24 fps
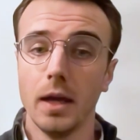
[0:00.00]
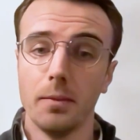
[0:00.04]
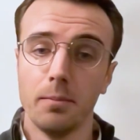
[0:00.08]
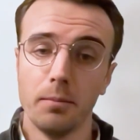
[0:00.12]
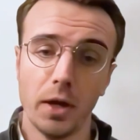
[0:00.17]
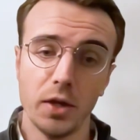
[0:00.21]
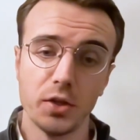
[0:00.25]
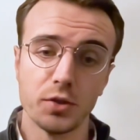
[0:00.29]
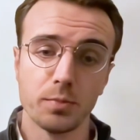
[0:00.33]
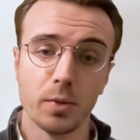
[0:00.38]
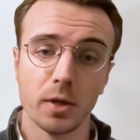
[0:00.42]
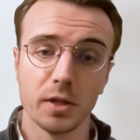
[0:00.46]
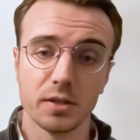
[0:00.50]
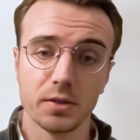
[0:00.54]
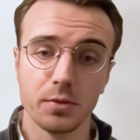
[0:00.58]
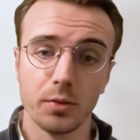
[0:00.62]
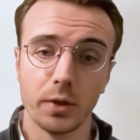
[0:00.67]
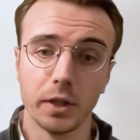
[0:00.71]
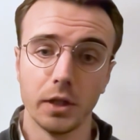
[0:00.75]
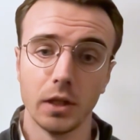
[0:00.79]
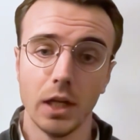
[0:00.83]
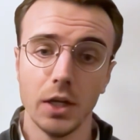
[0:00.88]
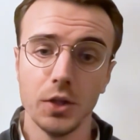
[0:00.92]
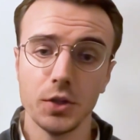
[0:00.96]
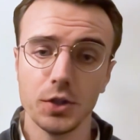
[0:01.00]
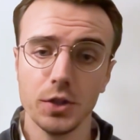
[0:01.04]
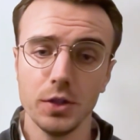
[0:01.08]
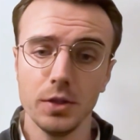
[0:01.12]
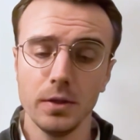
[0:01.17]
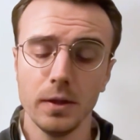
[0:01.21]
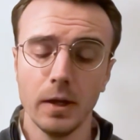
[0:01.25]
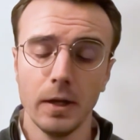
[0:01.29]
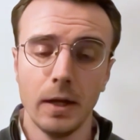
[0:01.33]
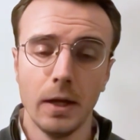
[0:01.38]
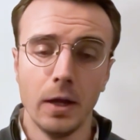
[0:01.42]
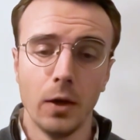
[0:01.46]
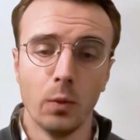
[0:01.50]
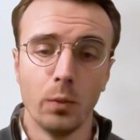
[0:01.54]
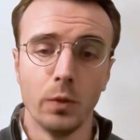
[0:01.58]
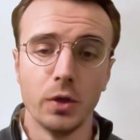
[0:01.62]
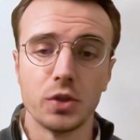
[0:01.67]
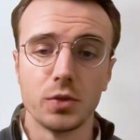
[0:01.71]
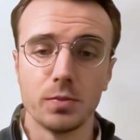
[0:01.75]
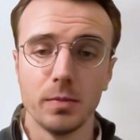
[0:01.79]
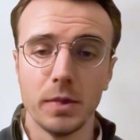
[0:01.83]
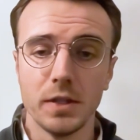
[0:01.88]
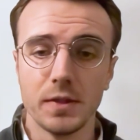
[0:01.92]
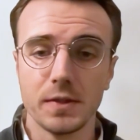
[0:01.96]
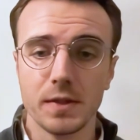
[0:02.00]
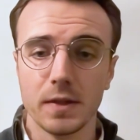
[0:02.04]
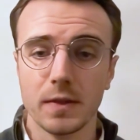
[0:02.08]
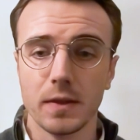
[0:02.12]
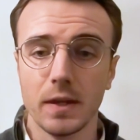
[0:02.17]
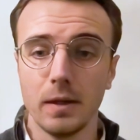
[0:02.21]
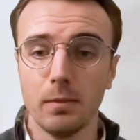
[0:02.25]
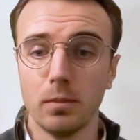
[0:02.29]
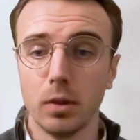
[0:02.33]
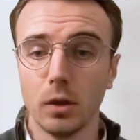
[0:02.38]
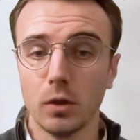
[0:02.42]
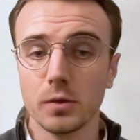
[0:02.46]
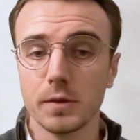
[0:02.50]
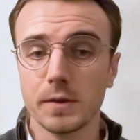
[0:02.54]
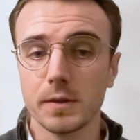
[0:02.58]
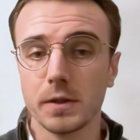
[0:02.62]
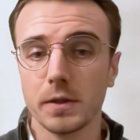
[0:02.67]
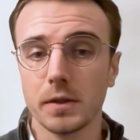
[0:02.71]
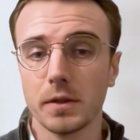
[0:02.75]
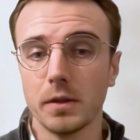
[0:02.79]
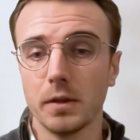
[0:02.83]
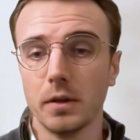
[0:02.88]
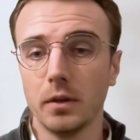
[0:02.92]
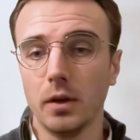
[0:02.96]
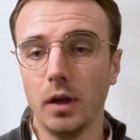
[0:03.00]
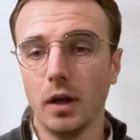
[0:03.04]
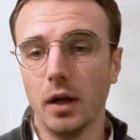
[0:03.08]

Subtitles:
benchmarks regulation, which means that they bolster